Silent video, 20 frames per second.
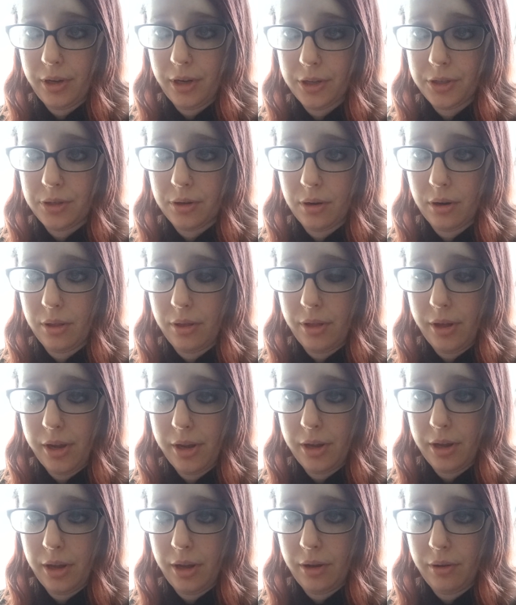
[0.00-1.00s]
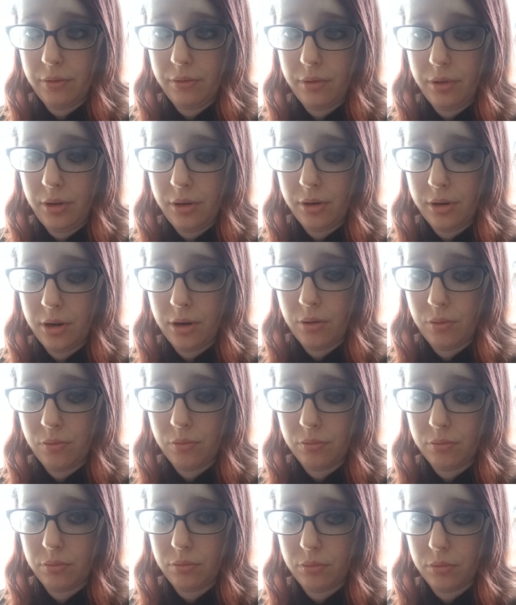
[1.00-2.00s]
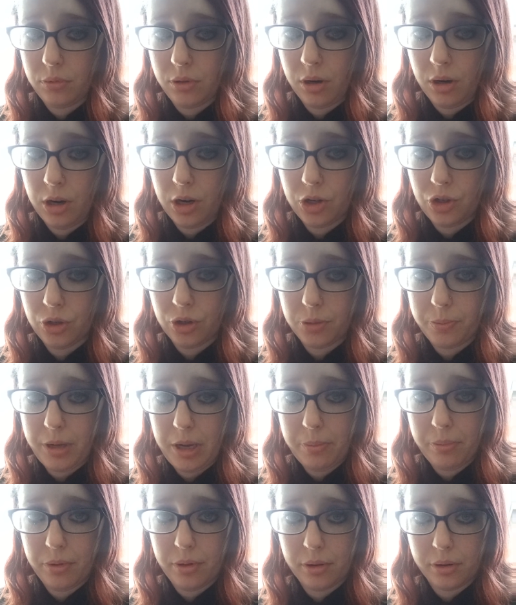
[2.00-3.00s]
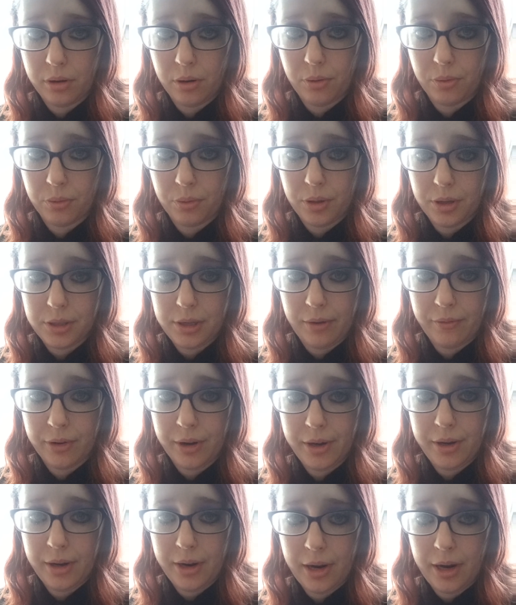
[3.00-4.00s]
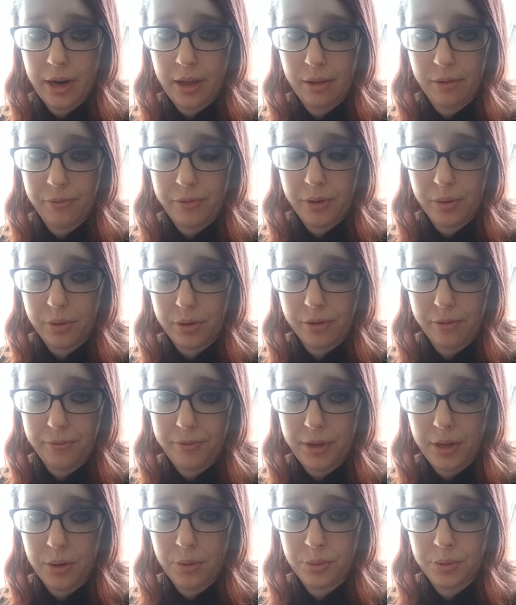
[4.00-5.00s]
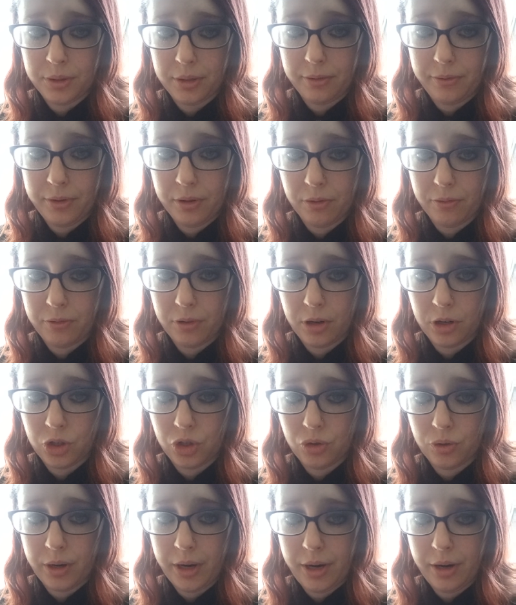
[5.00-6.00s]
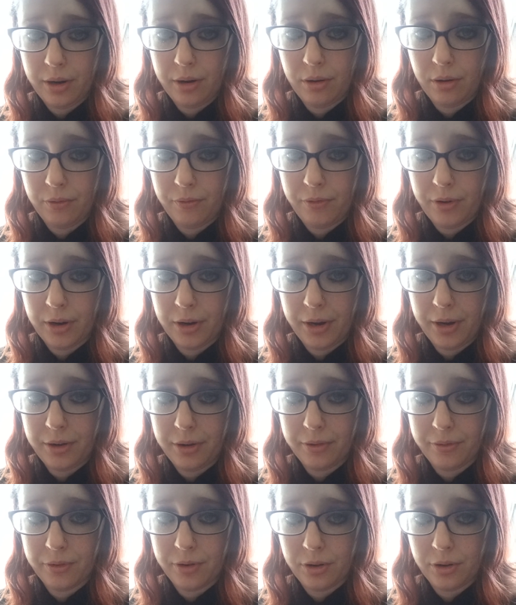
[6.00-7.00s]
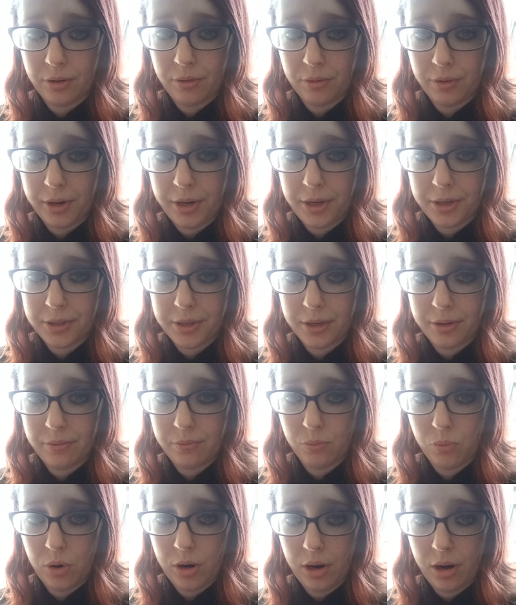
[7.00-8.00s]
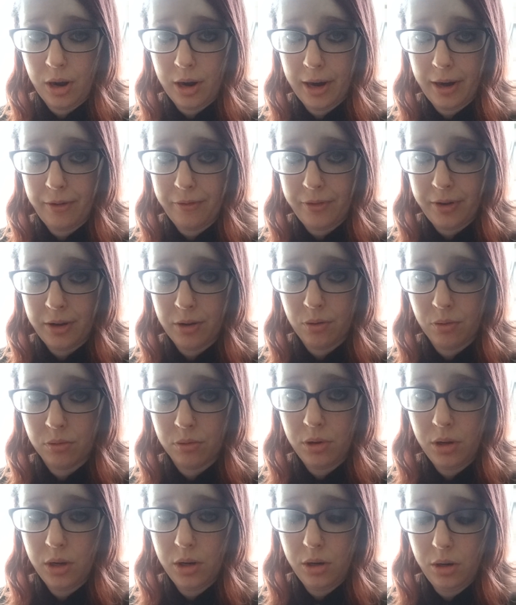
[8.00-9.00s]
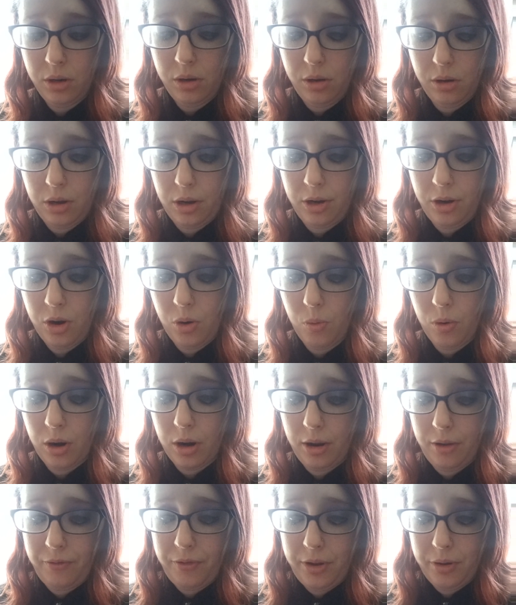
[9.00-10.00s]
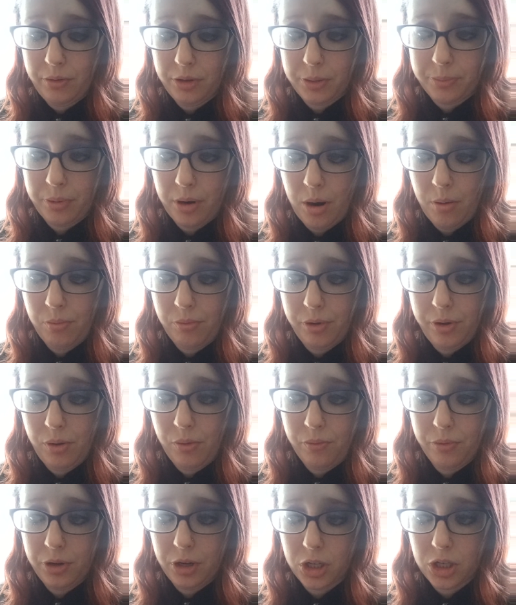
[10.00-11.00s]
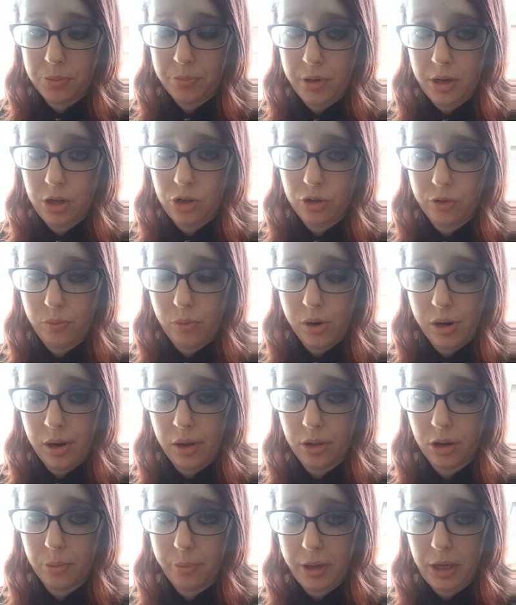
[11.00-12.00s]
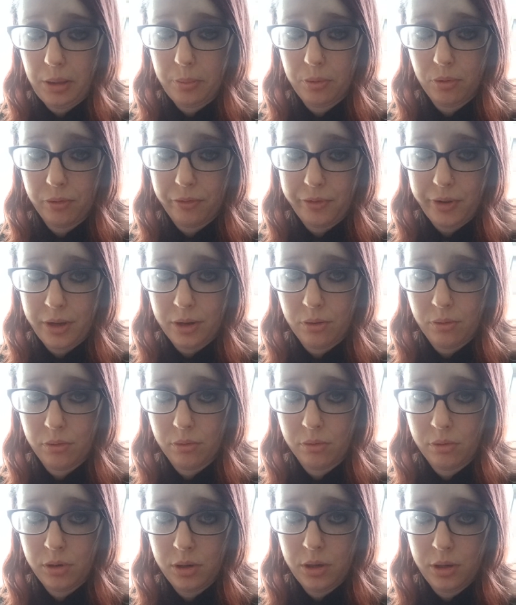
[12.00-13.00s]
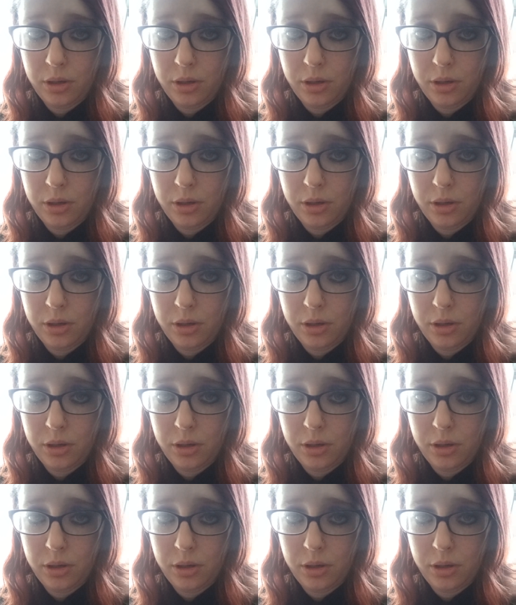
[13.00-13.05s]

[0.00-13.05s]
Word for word: I started thinking, you know, gosh, there's people that go through this every day that feel confused, that feel frustrated on varying different degrees than what I feel. I know what I feel is probably only a smidge of what other people feel.